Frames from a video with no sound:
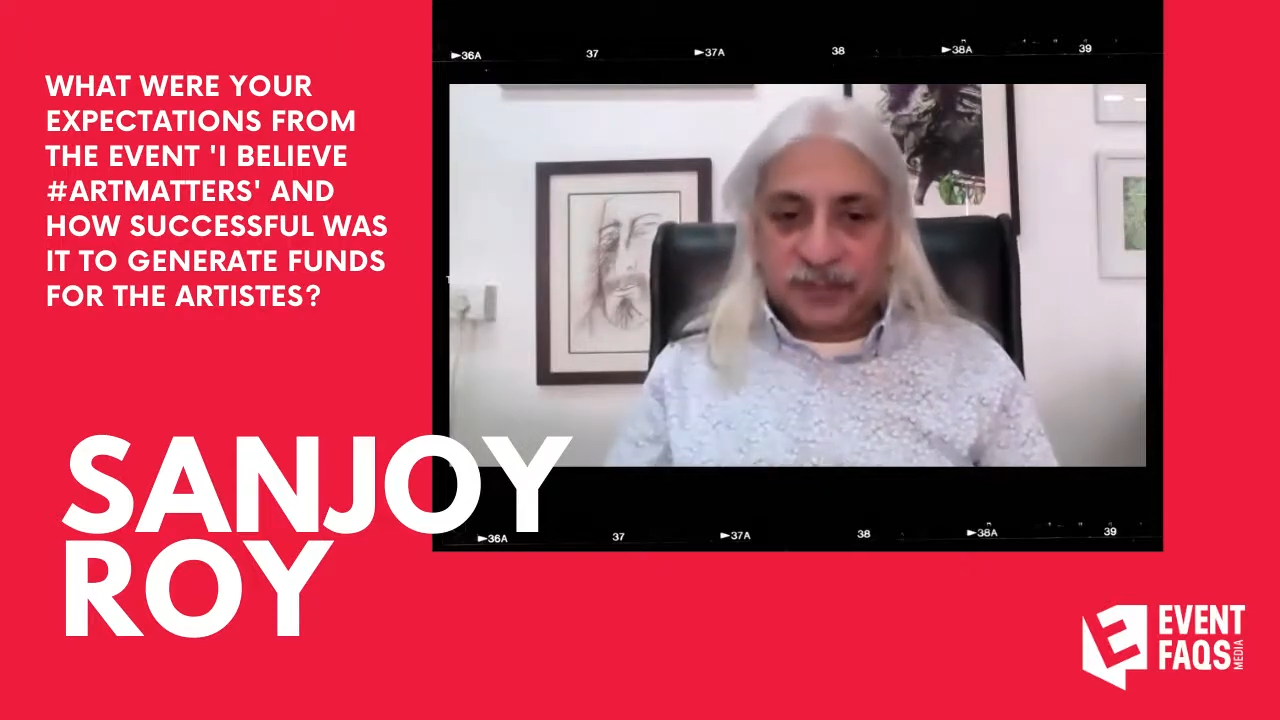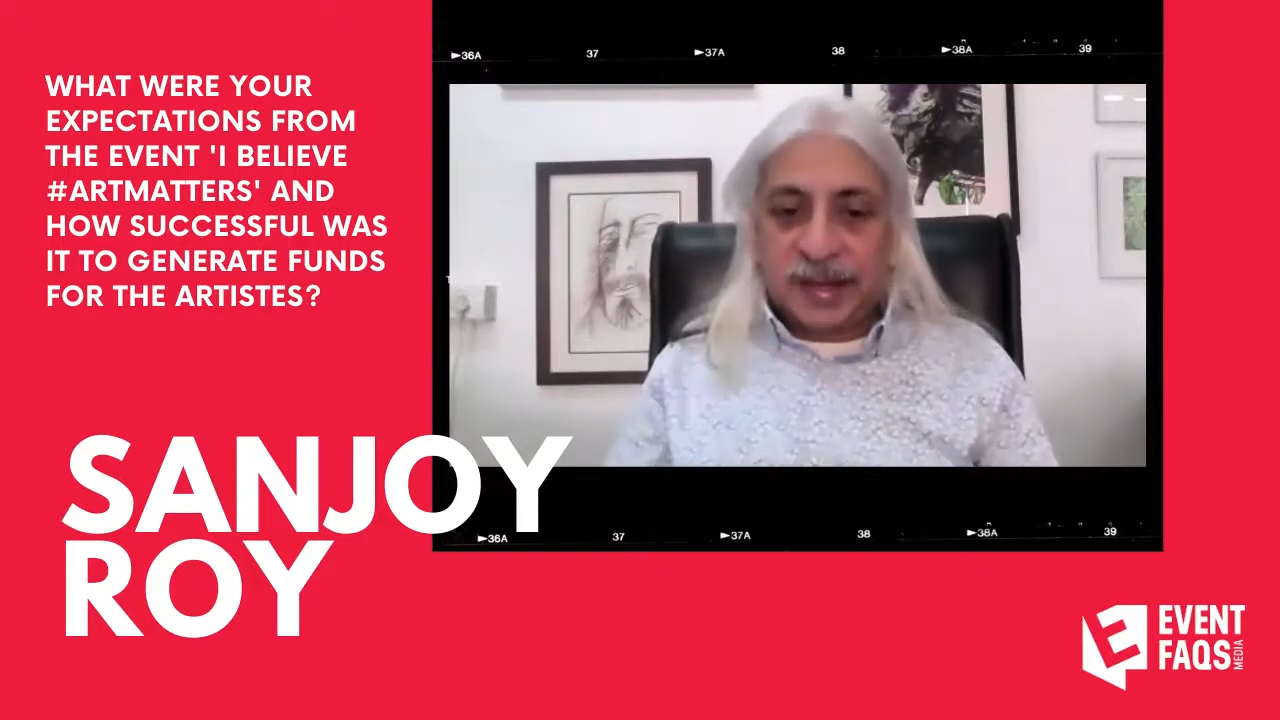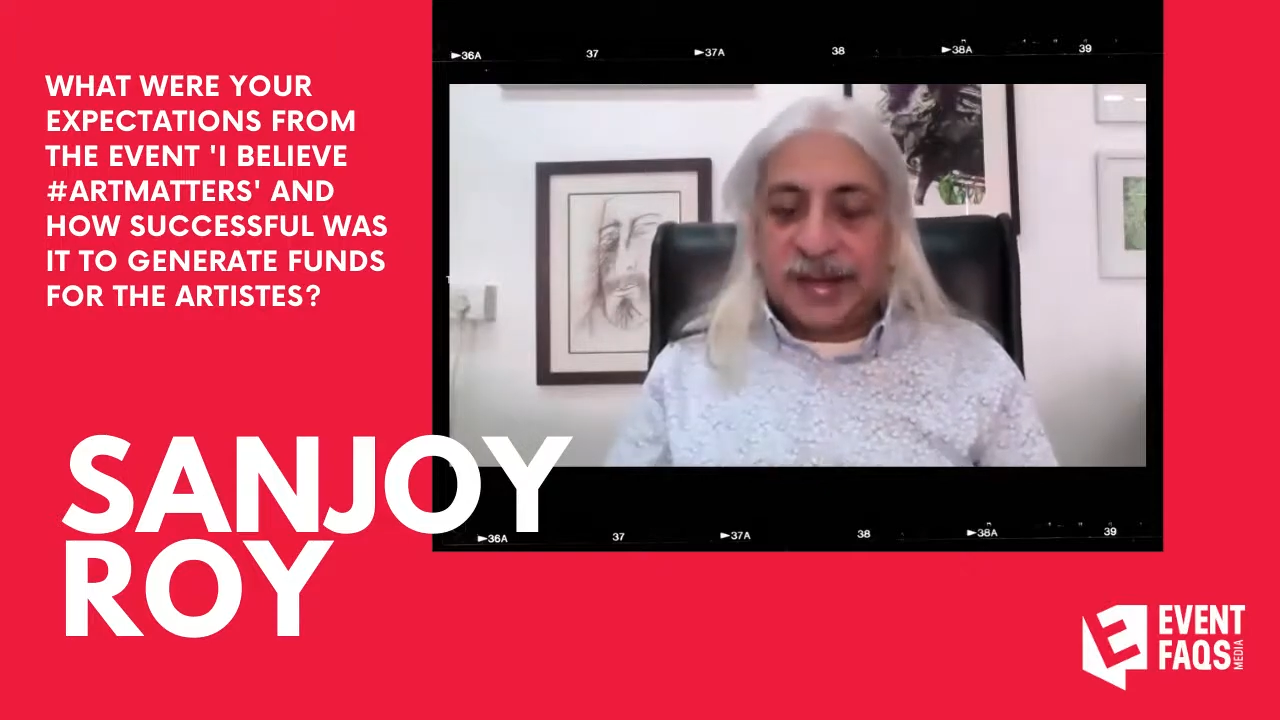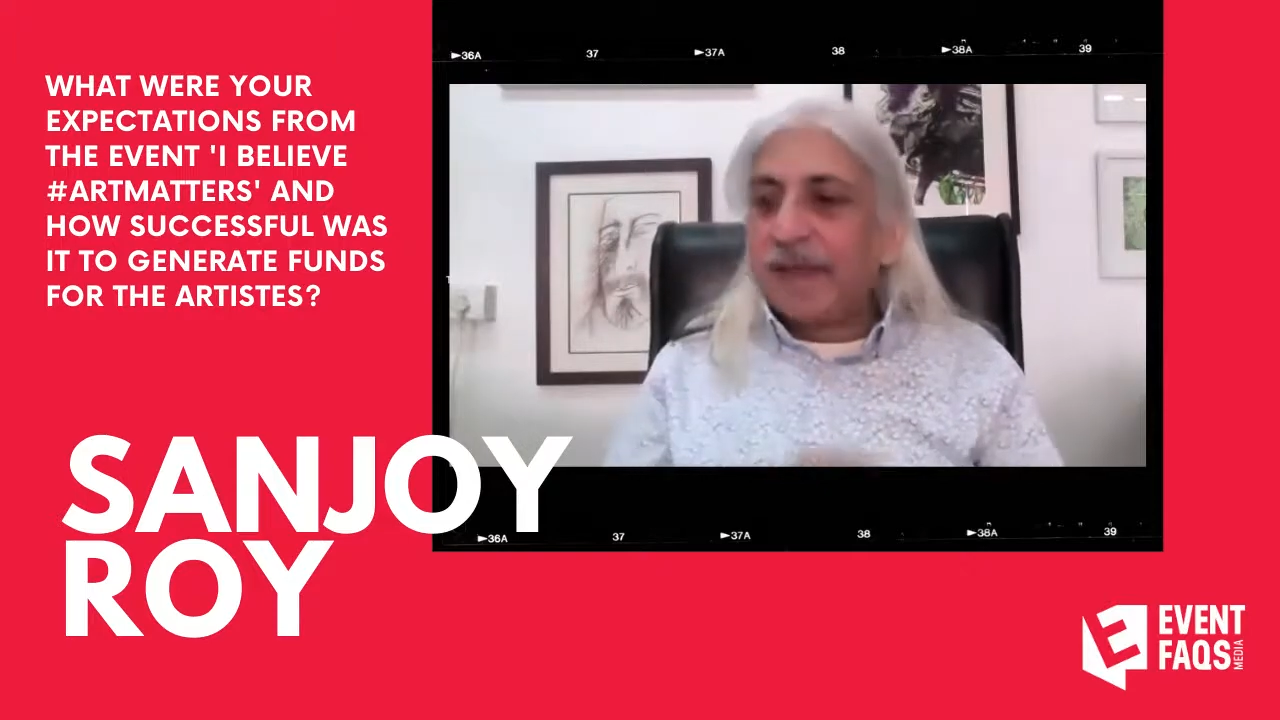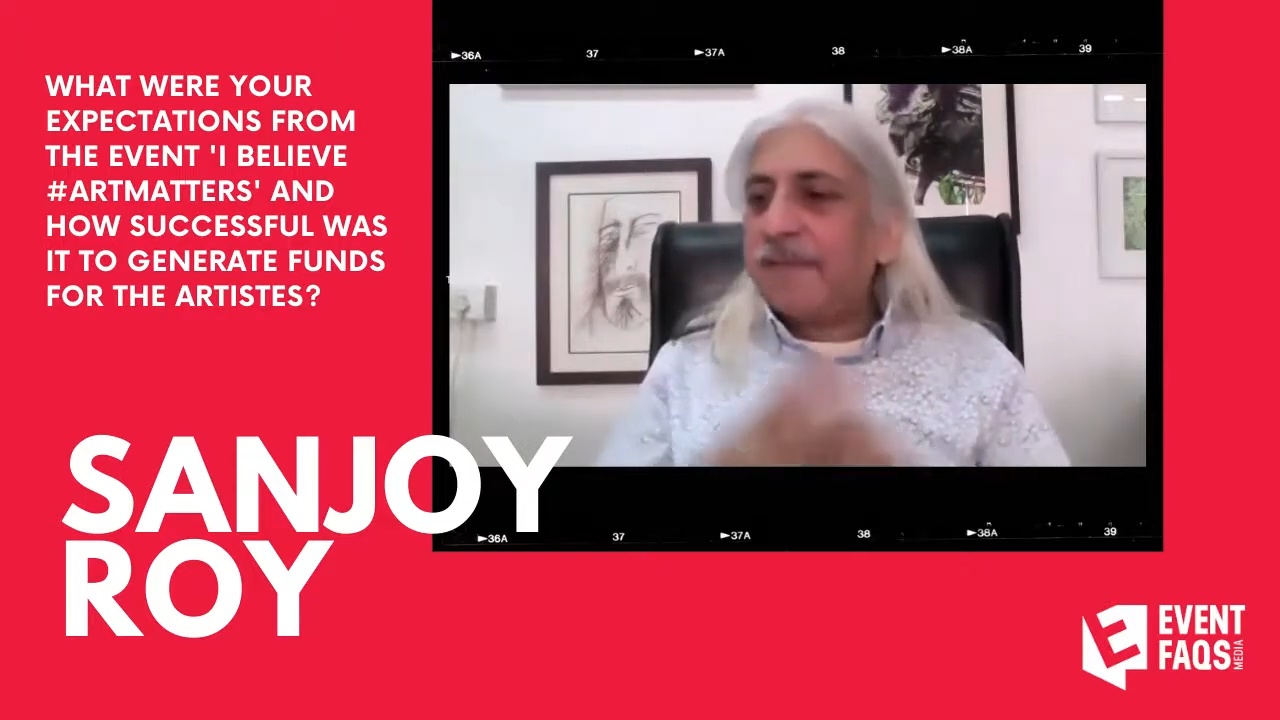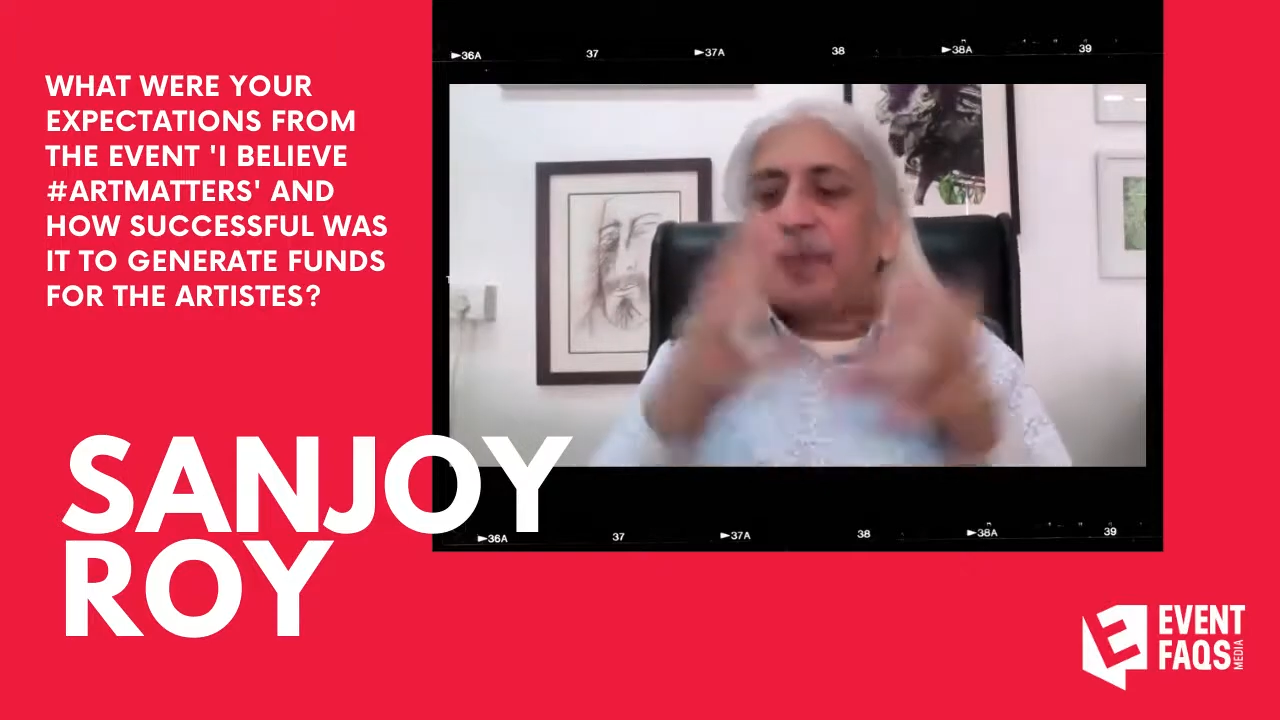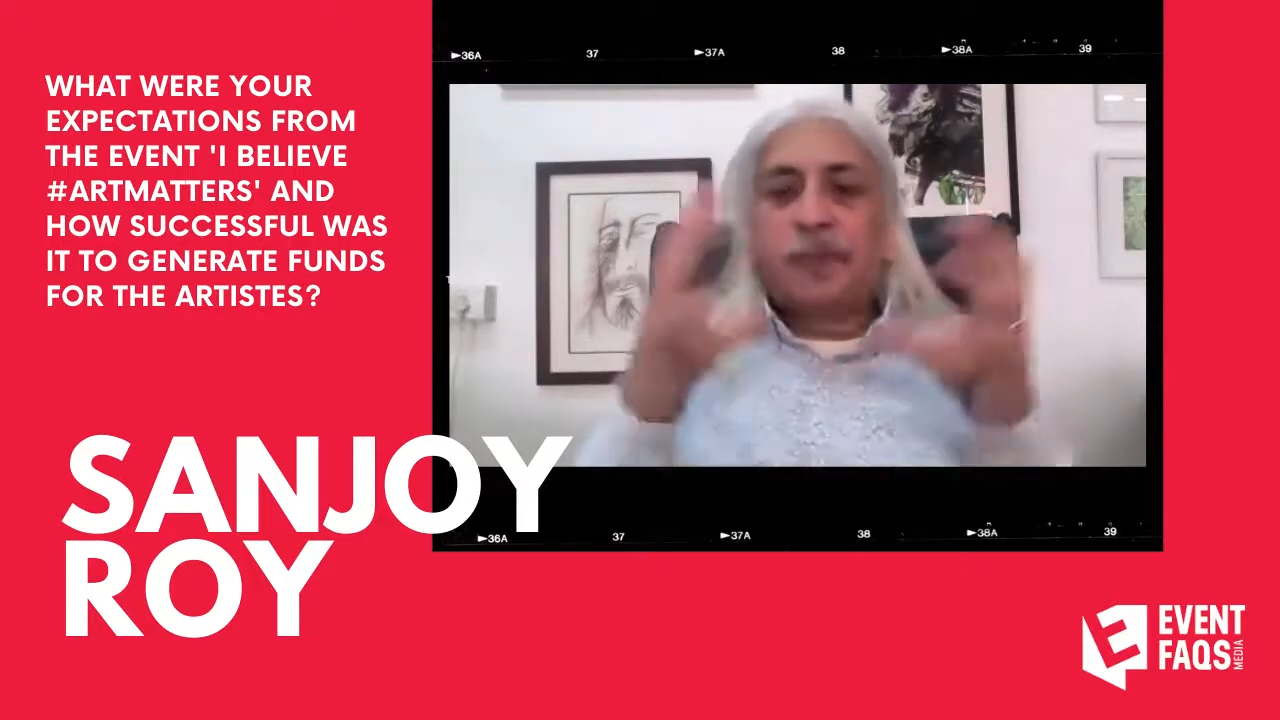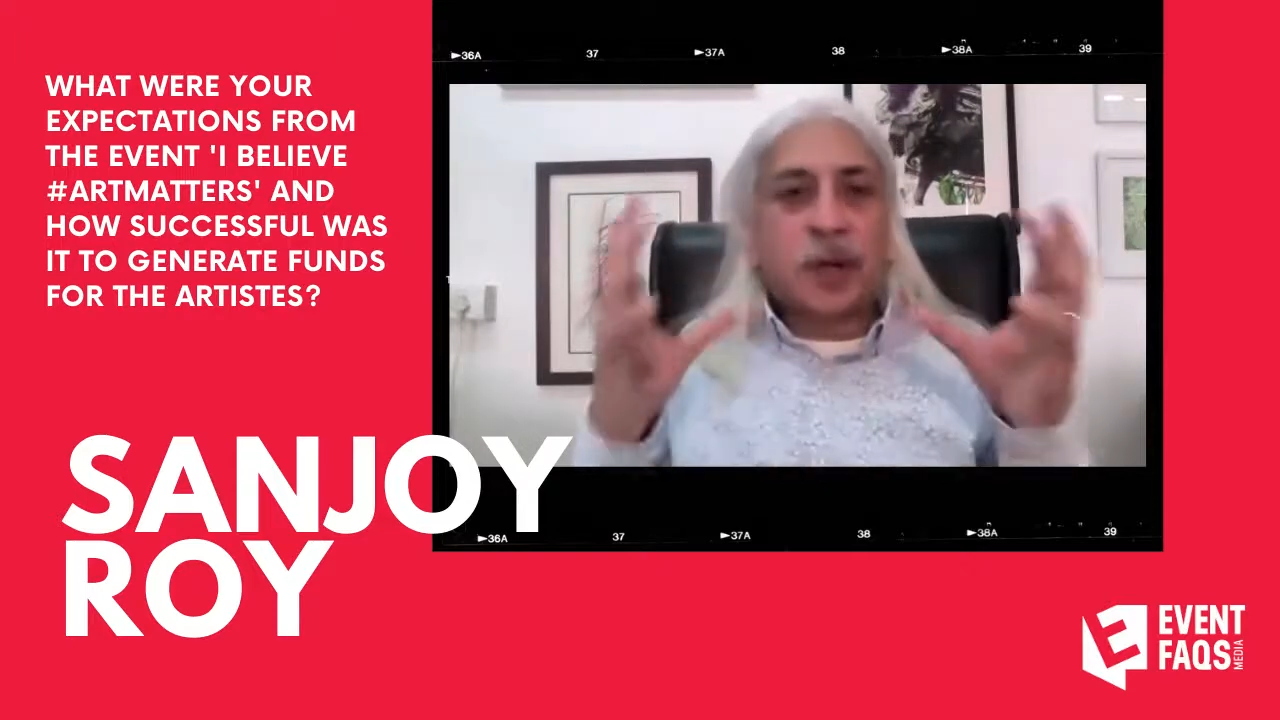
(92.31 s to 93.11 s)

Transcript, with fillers: and every